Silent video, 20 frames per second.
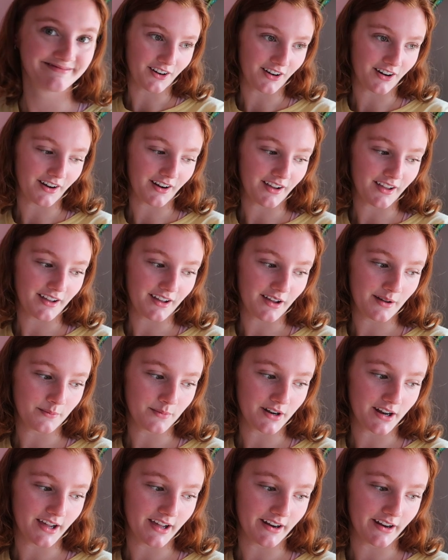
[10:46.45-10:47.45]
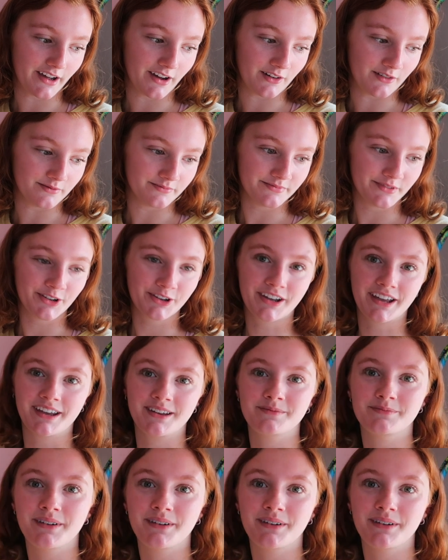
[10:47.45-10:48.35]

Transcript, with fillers: Alright, I'm gonna head out. Okay,